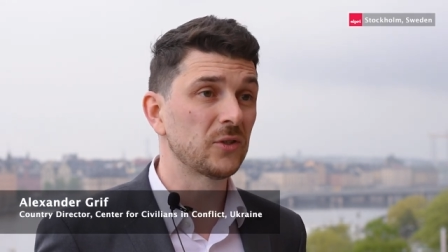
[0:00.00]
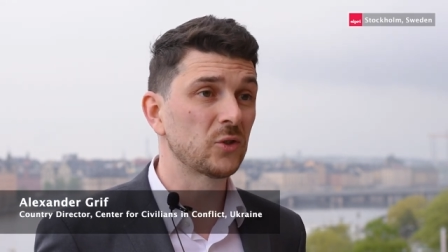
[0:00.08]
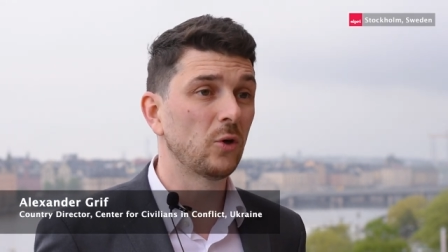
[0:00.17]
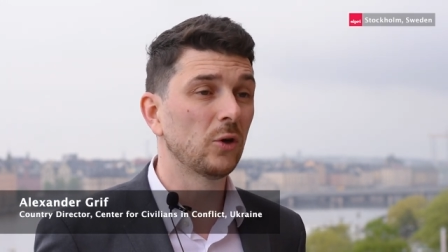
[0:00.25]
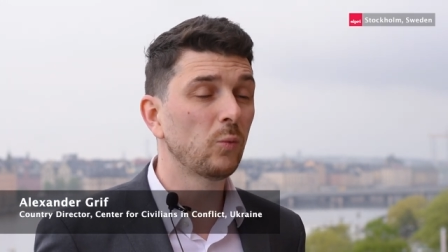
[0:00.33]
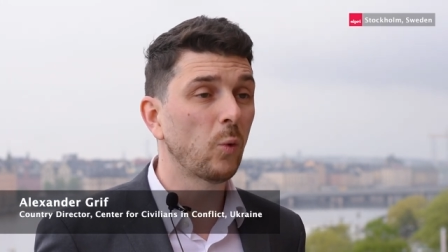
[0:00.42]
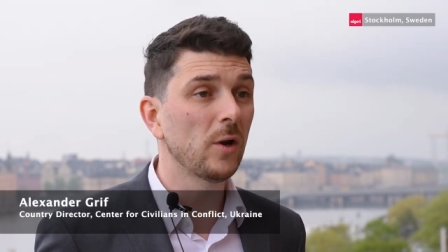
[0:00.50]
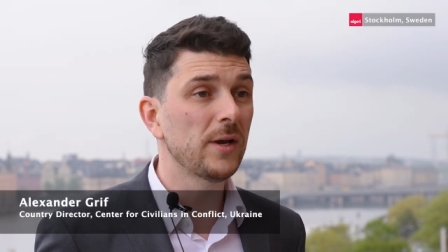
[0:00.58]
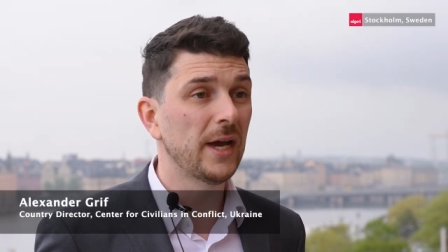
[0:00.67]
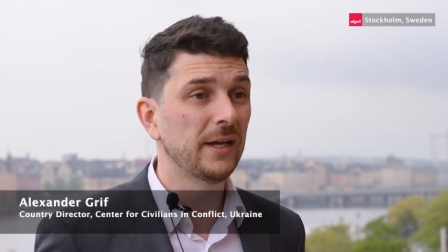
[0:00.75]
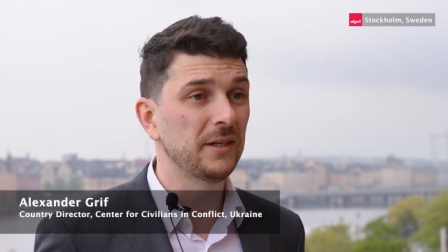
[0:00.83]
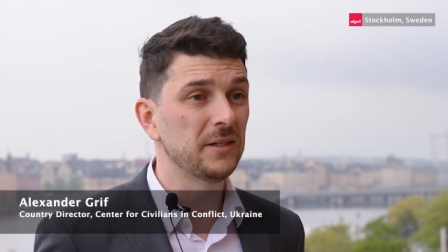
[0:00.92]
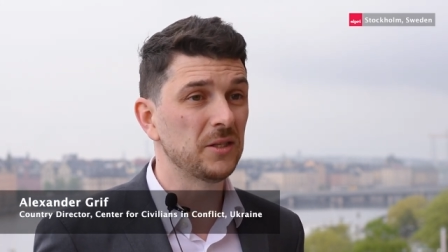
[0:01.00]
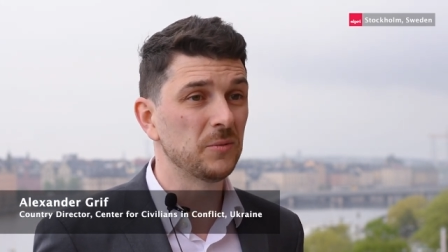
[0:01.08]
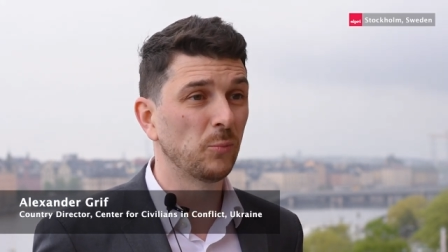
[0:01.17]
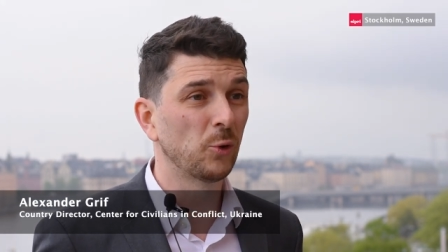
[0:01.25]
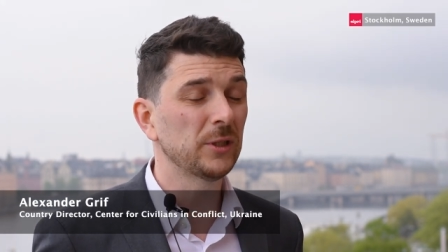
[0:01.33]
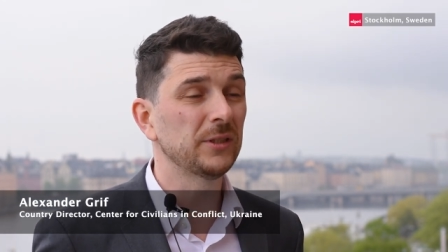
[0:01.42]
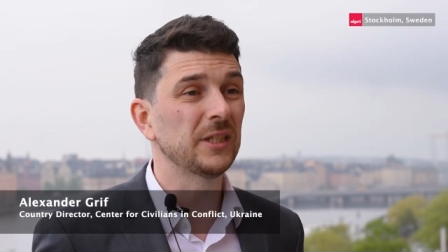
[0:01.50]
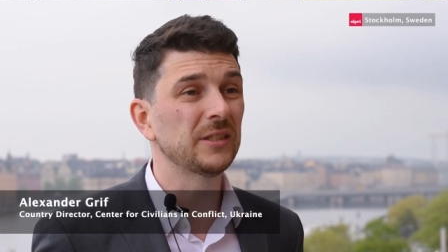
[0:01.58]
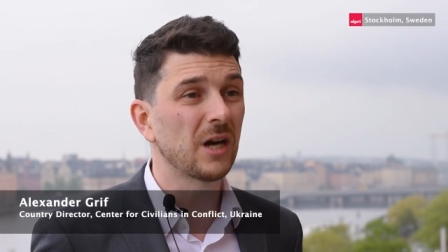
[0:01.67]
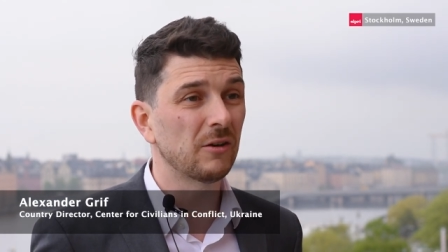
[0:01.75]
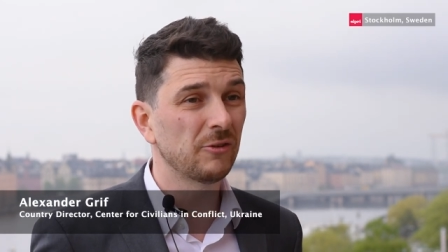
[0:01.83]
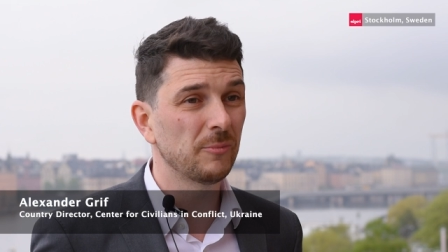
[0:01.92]
So, on one hand, it is important that
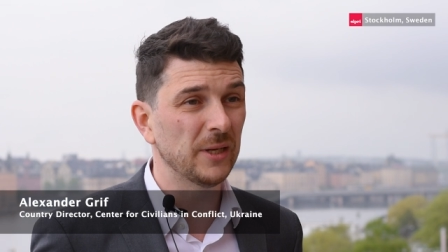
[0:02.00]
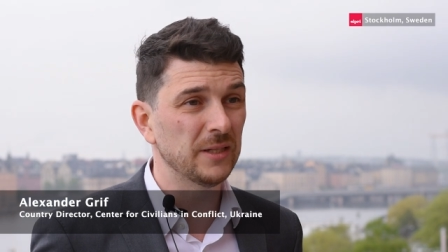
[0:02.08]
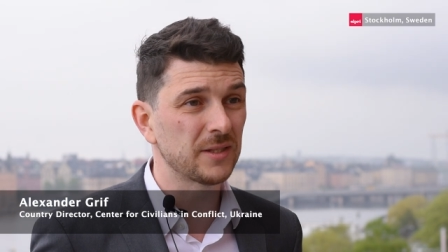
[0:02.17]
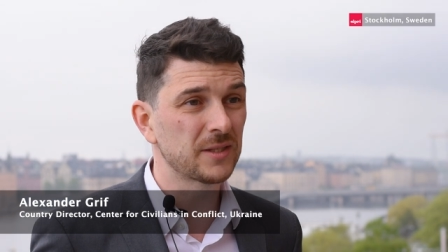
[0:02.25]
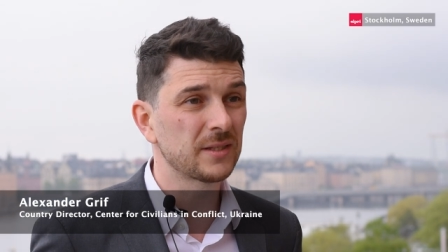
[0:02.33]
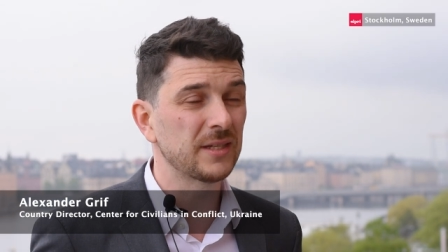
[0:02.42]
governments